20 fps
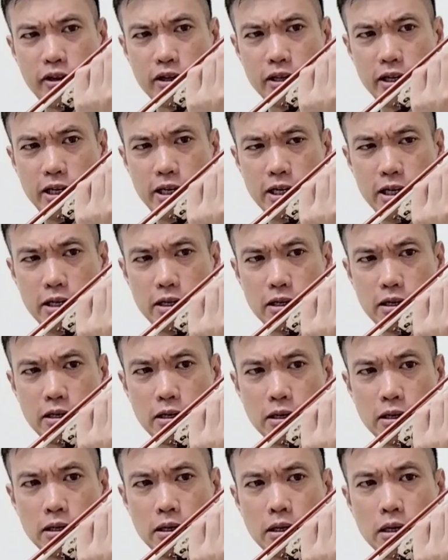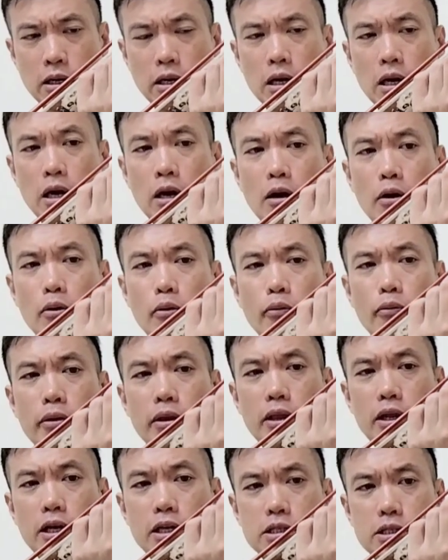feeling it,
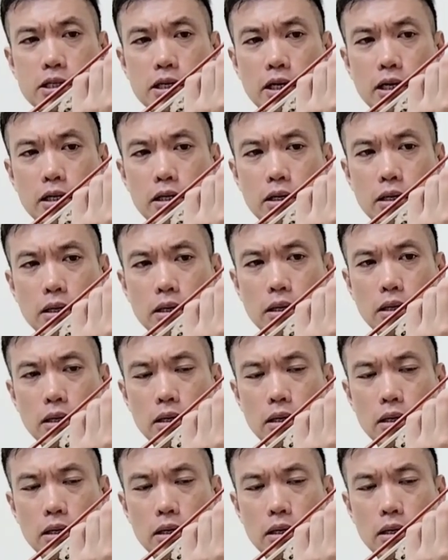release, touch.